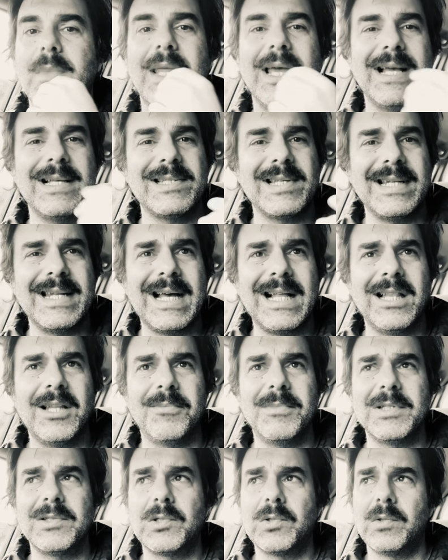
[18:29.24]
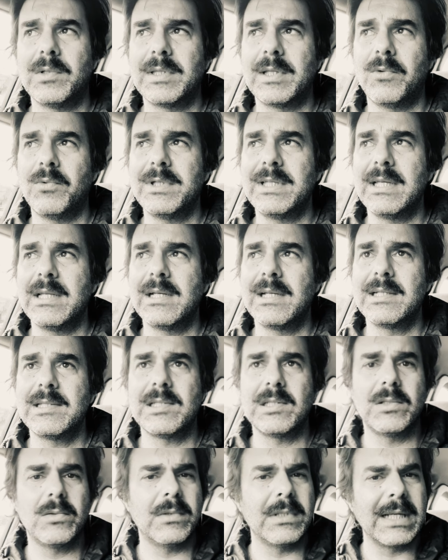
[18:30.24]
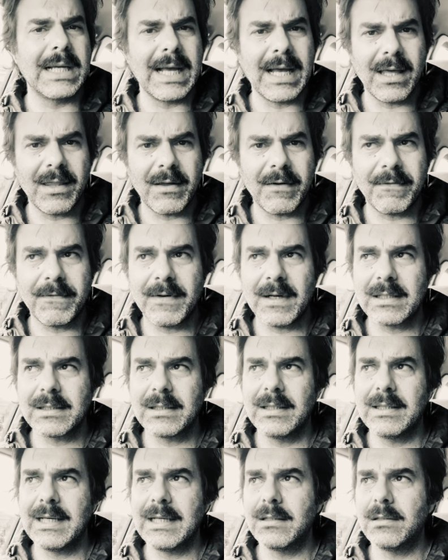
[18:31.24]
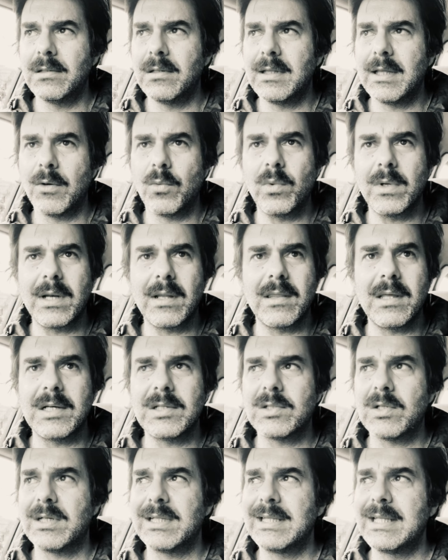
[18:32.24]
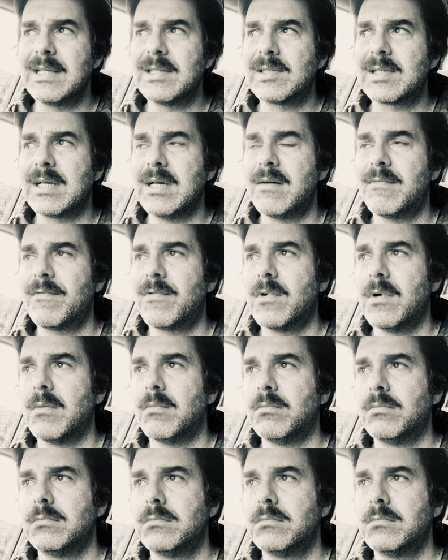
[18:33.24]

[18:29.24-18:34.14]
it has an element to it that when you listen to it, you go, how the fuck did they do that? Where did those ideas come from?